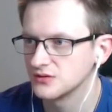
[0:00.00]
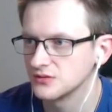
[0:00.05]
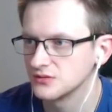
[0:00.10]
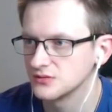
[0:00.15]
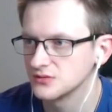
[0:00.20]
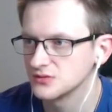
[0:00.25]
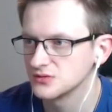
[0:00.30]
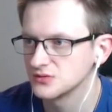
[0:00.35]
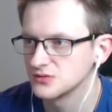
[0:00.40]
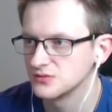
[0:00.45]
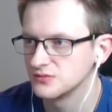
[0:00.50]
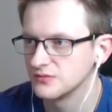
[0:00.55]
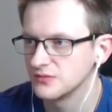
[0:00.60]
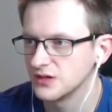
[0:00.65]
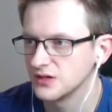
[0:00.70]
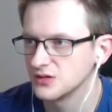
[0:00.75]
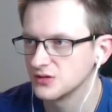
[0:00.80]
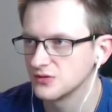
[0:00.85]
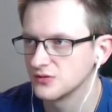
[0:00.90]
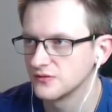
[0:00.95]
So we
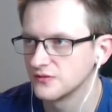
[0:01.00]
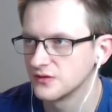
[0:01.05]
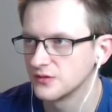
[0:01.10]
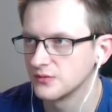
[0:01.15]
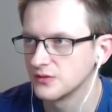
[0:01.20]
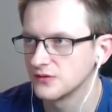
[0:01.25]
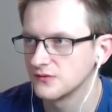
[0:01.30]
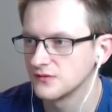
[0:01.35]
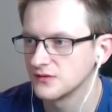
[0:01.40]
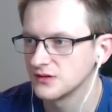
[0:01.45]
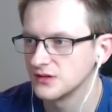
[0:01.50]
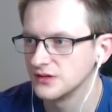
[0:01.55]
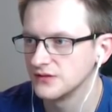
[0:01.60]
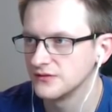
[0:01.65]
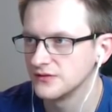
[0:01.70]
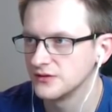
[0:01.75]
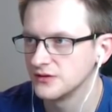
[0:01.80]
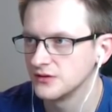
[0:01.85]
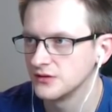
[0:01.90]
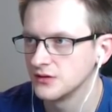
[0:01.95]
might go for a big one cleave
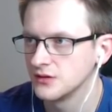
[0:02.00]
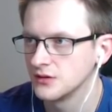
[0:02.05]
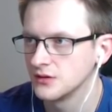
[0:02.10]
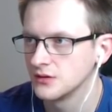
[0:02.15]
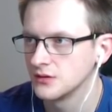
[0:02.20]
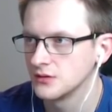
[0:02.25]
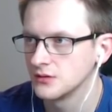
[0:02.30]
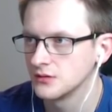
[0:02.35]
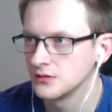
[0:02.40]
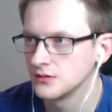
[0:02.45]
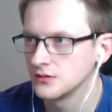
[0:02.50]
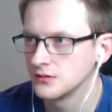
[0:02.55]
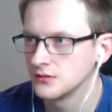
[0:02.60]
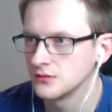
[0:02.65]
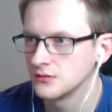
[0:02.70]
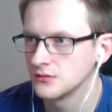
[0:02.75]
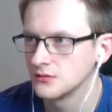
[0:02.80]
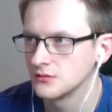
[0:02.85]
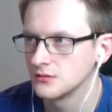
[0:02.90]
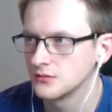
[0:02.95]
here.
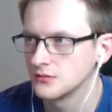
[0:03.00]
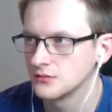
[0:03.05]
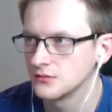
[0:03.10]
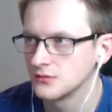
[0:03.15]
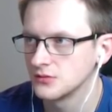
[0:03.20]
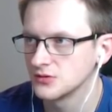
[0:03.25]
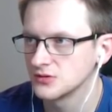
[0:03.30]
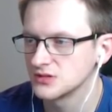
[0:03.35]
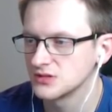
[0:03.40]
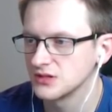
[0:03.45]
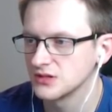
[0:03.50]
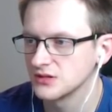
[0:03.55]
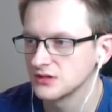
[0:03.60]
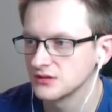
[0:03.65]
Looks like it.